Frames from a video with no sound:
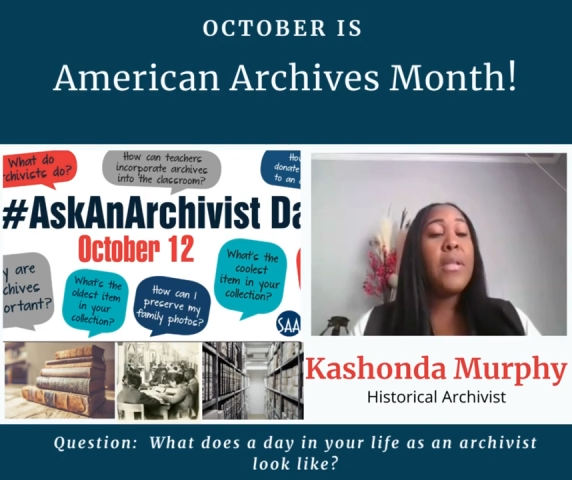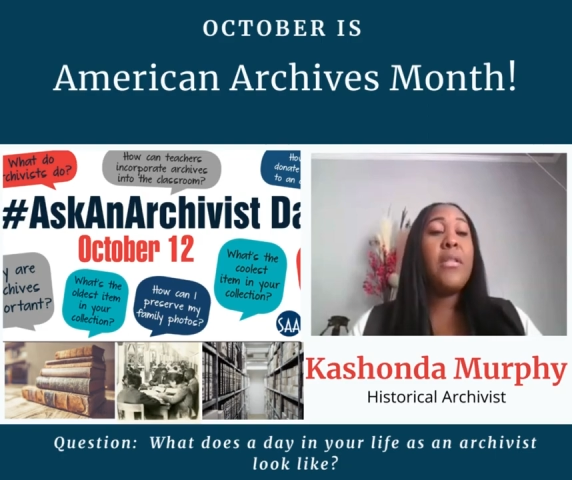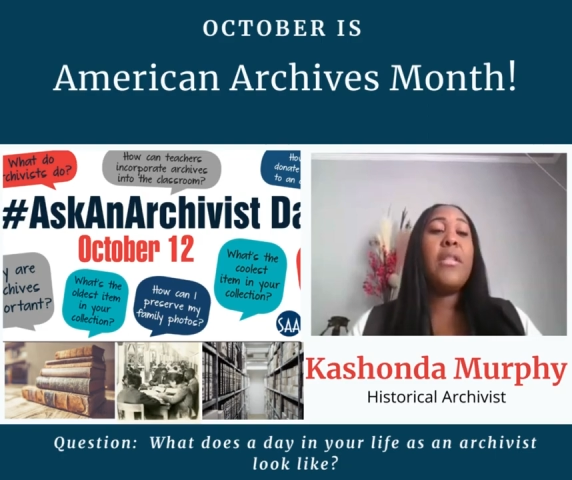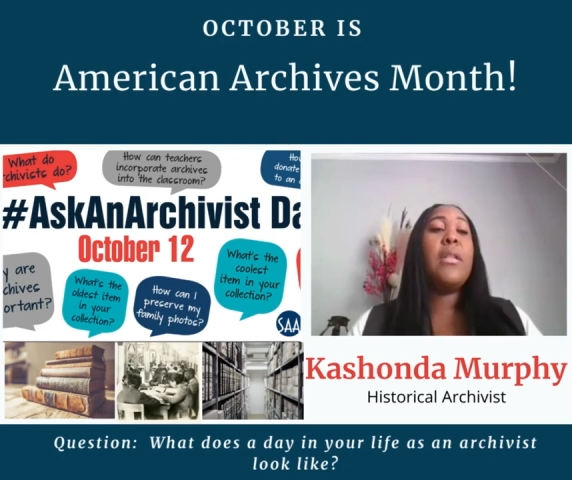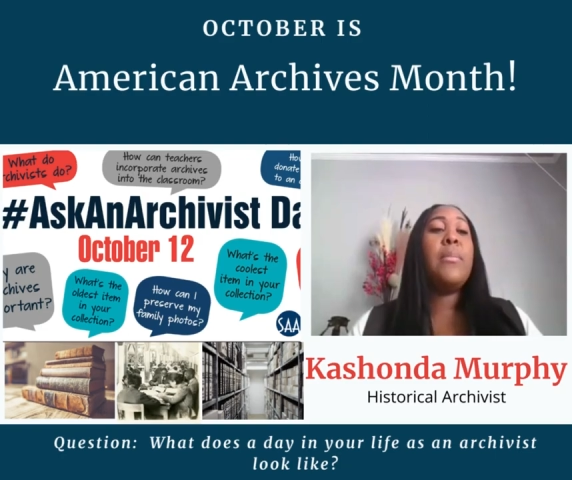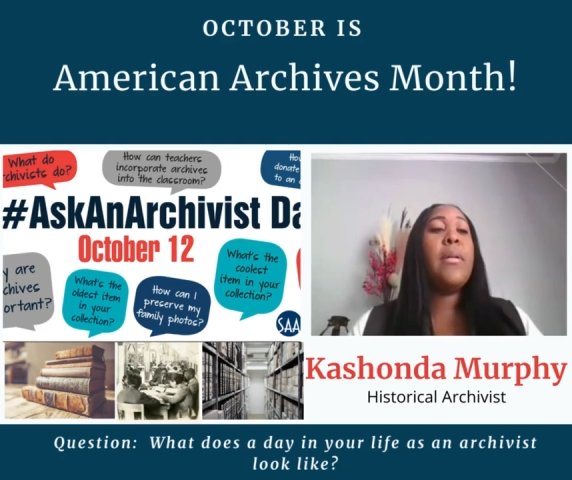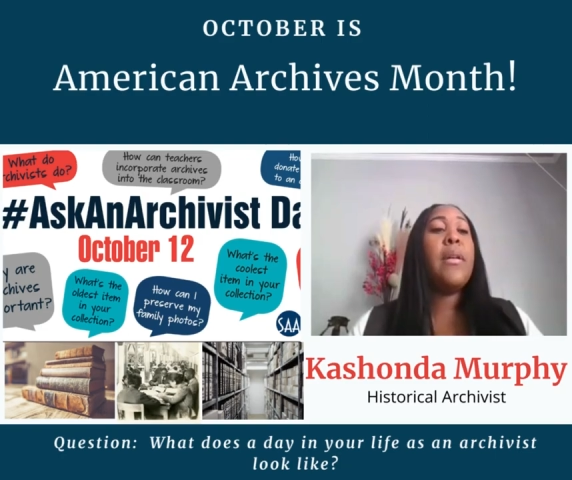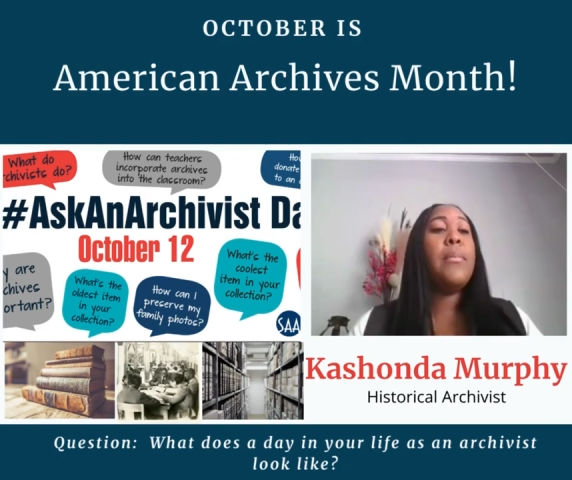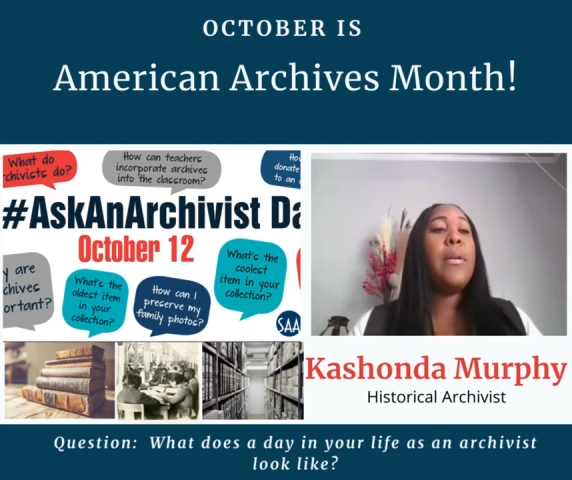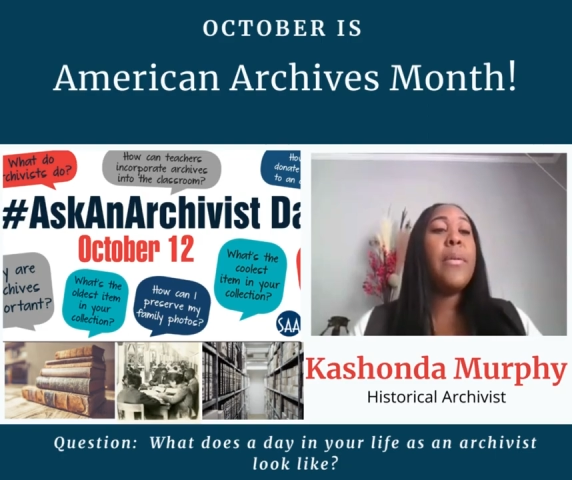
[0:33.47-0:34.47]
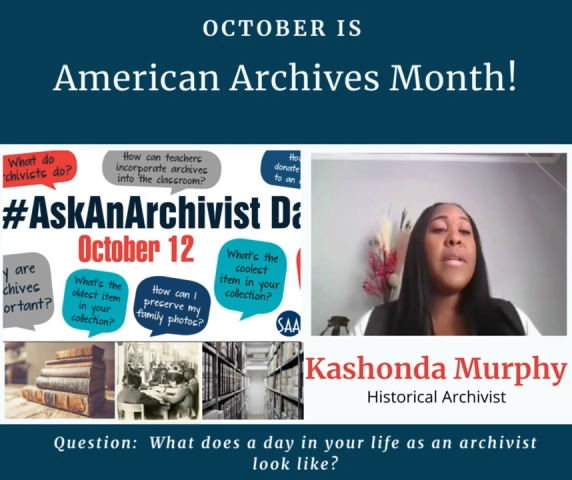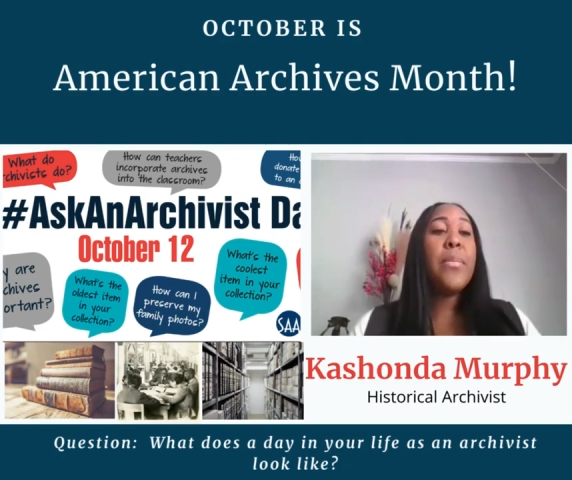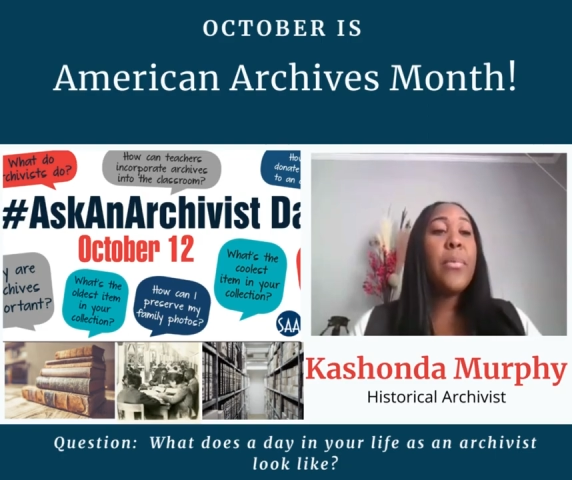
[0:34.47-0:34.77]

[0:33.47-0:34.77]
such as the Montgomery bus